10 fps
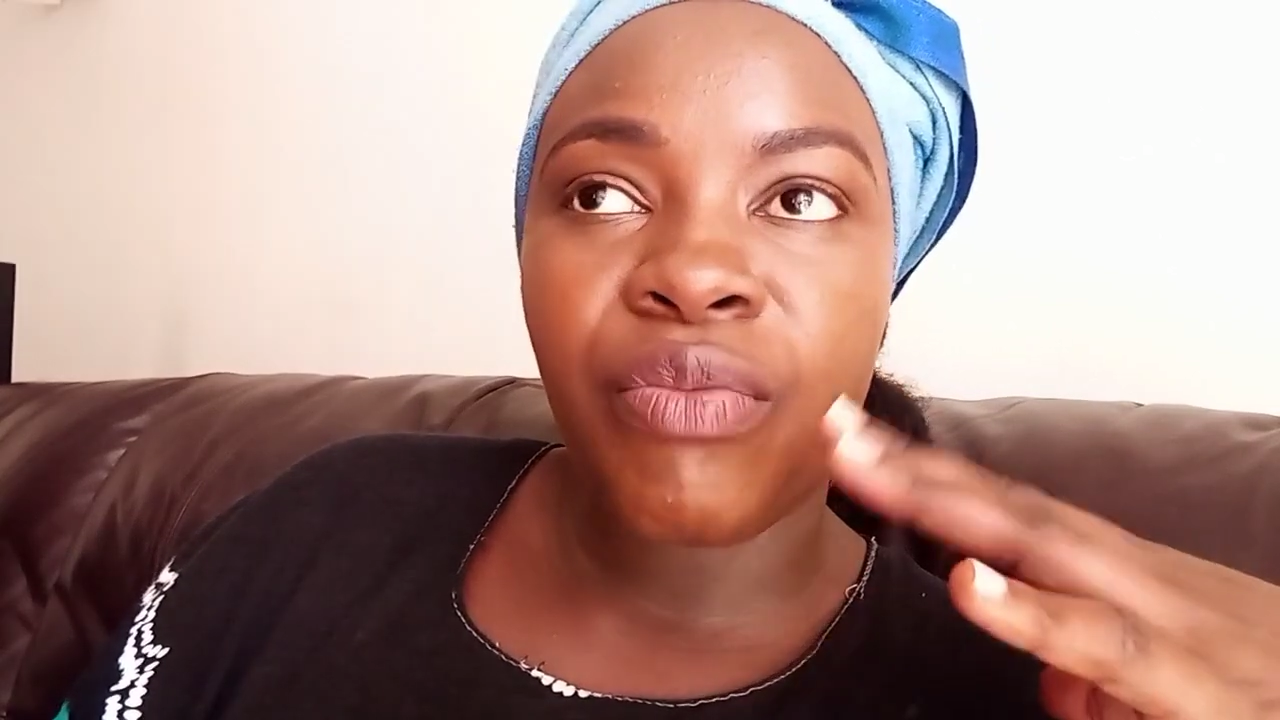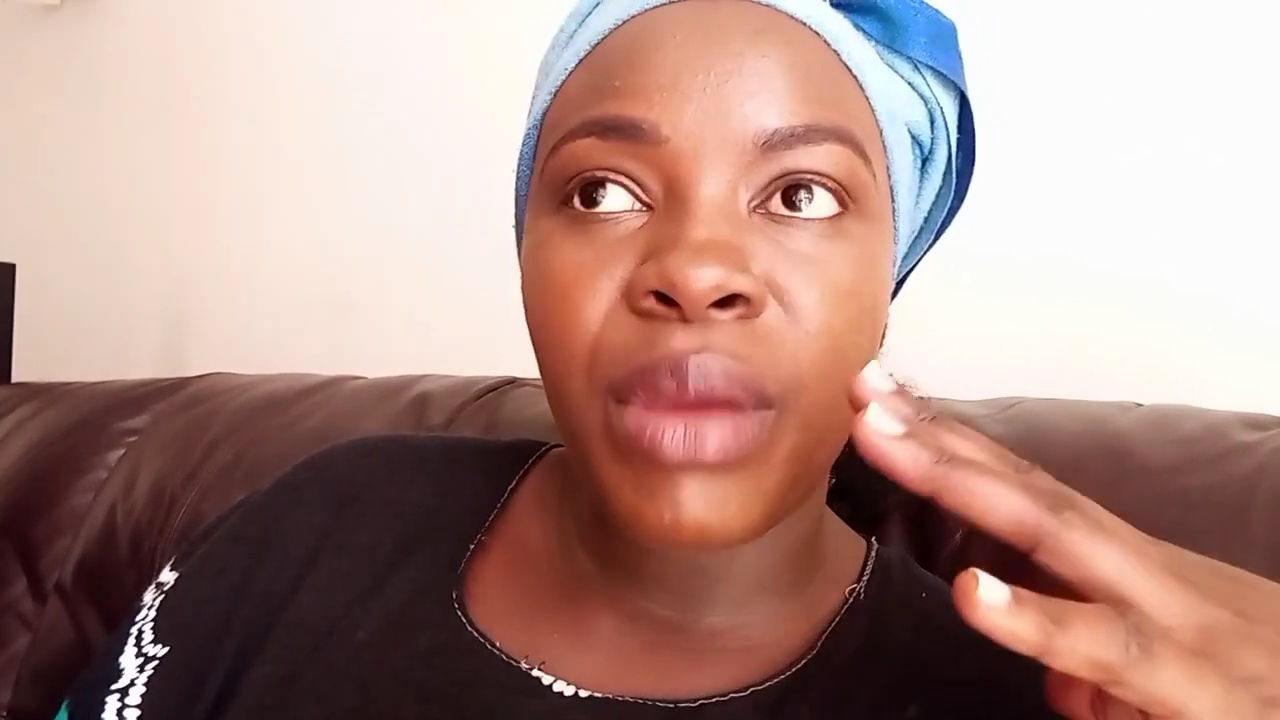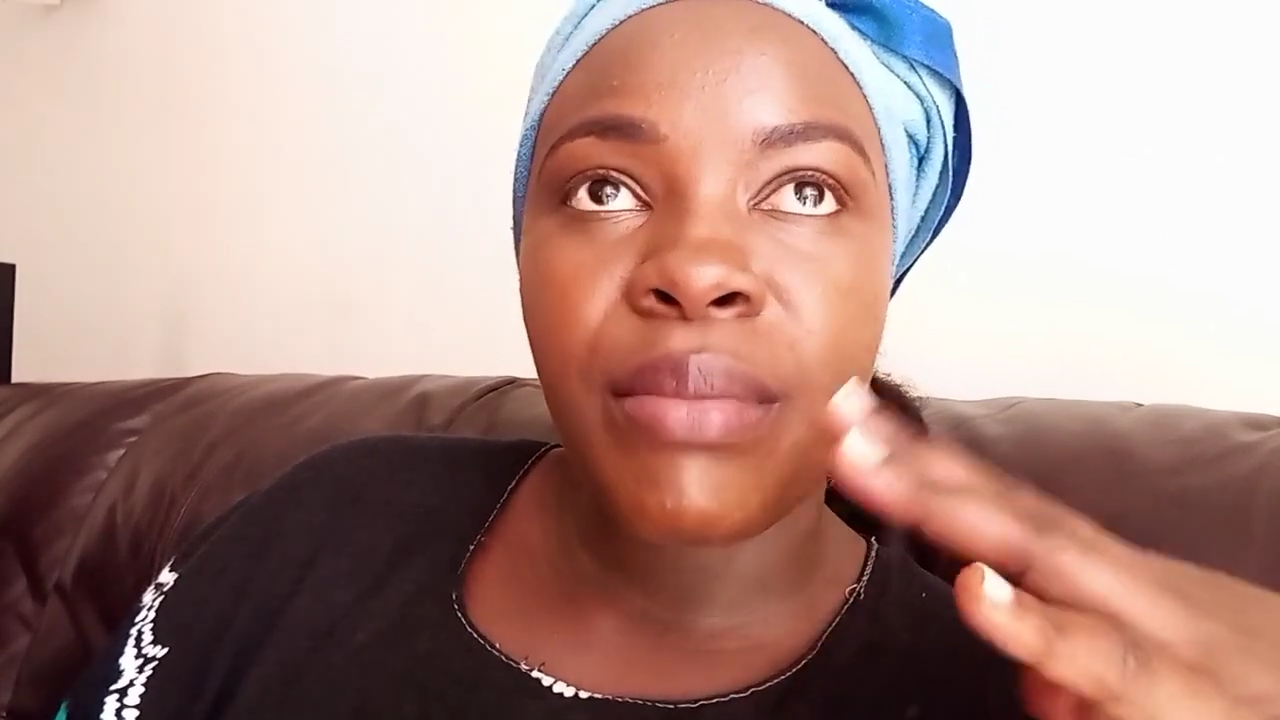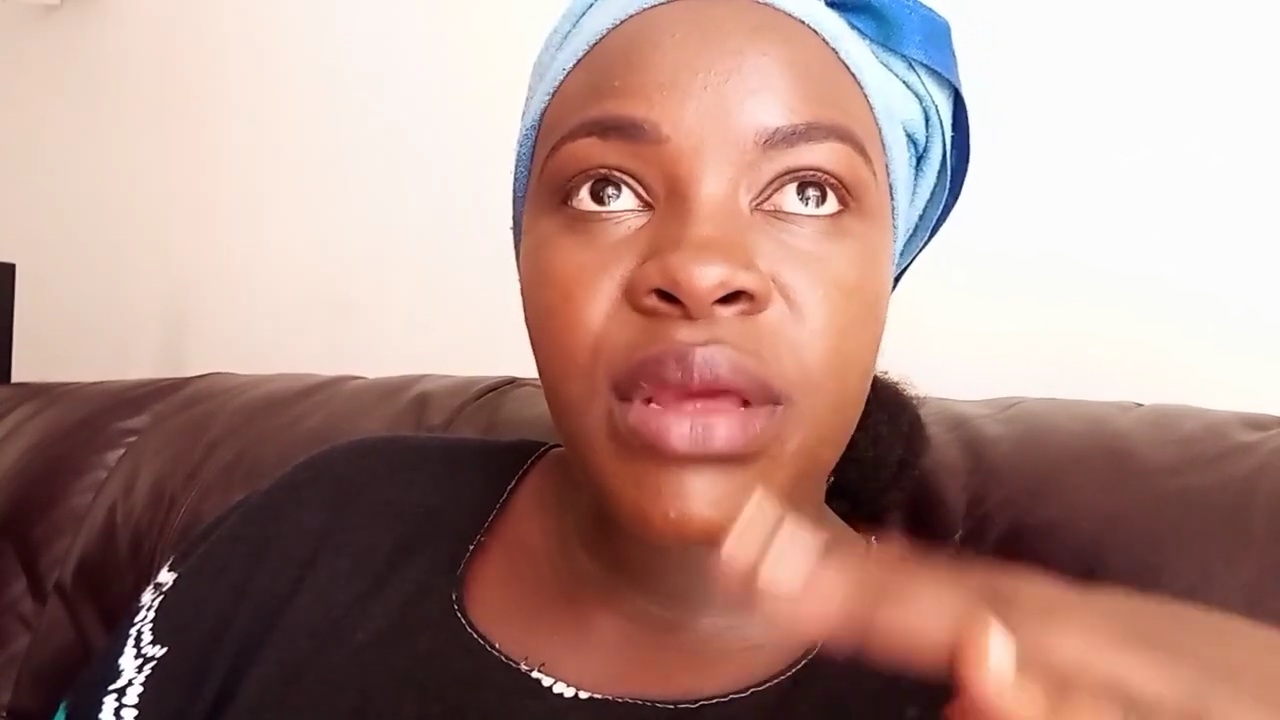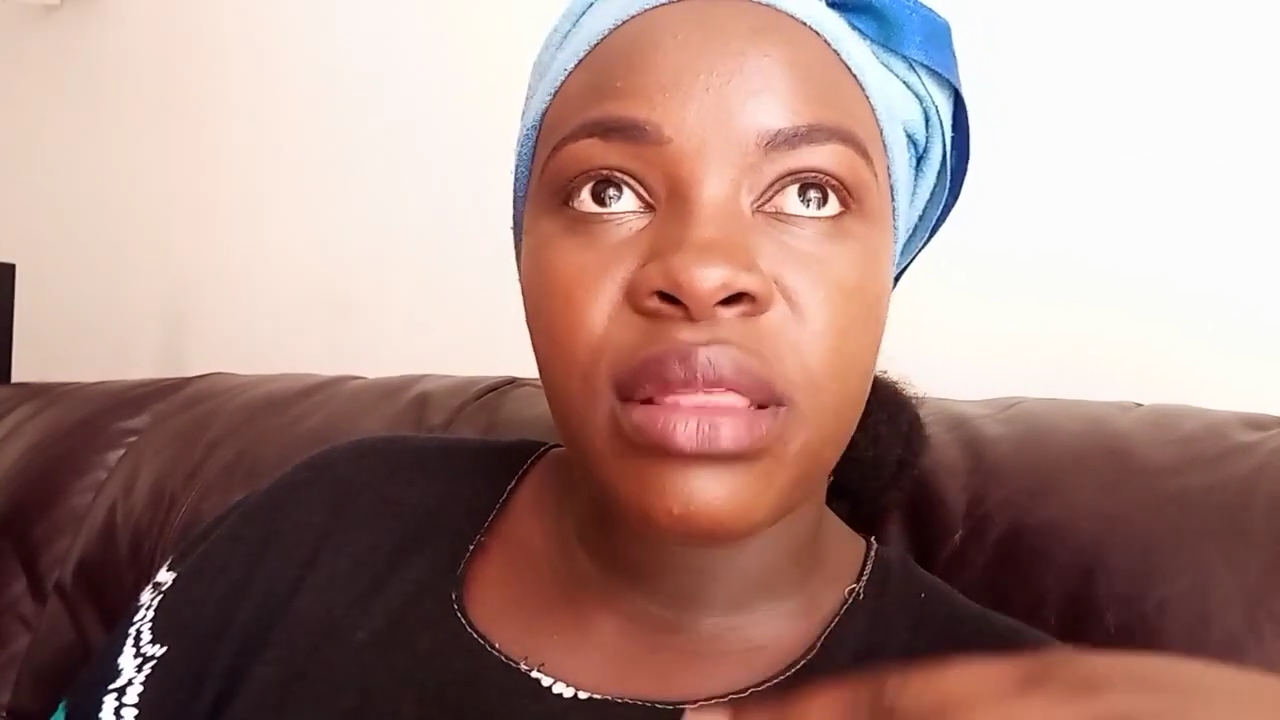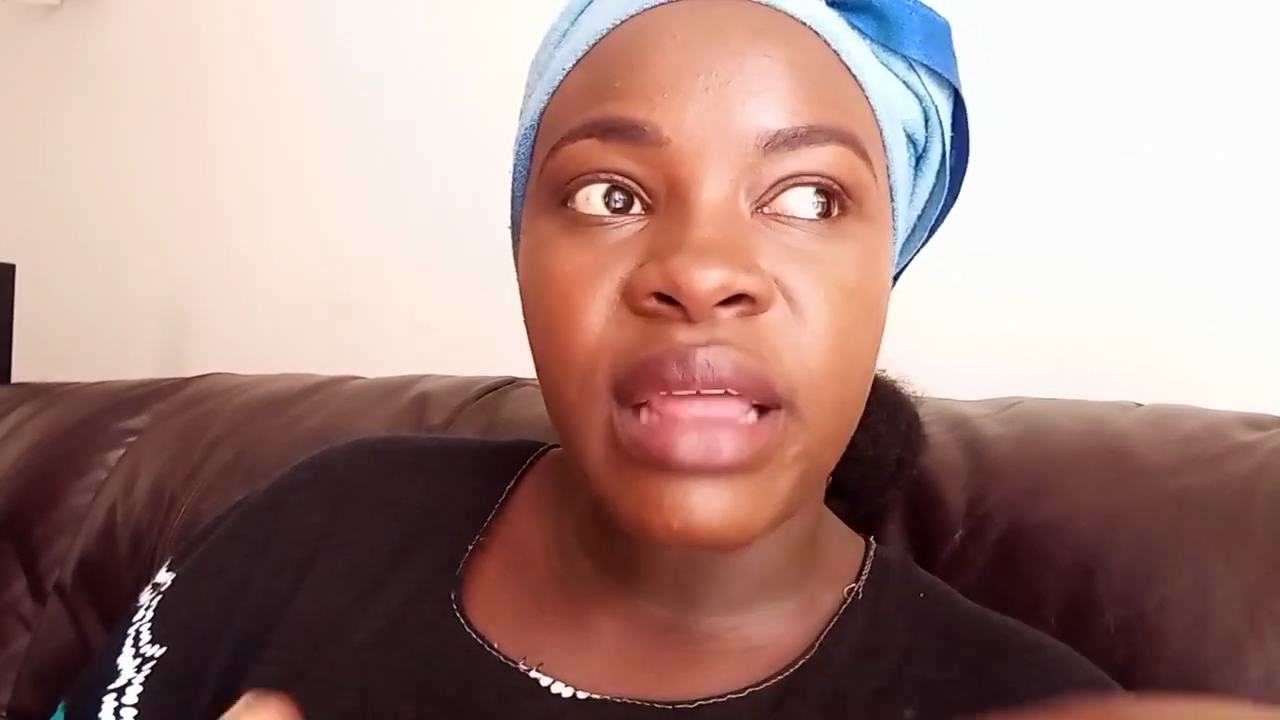of maybe